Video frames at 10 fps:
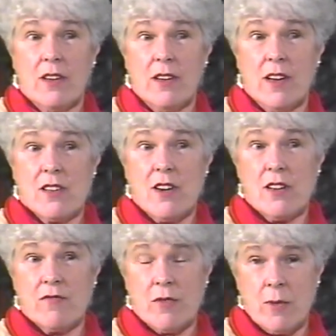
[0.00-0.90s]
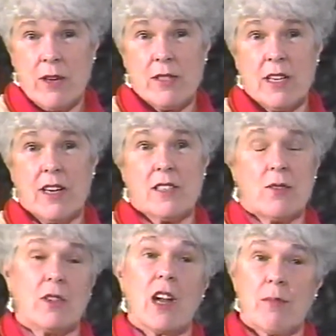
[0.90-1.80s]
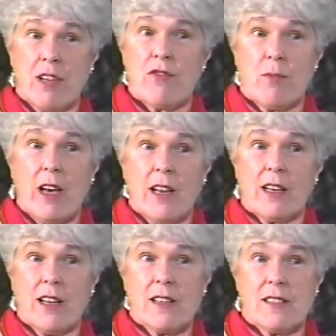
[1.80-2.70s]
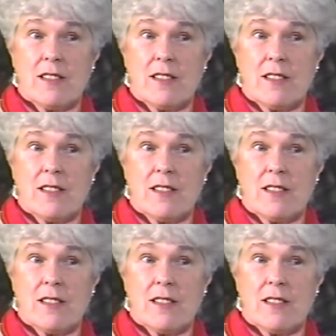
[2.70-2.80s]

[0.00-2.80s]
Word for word: I taught when I was in high school, and I played for ballet classes.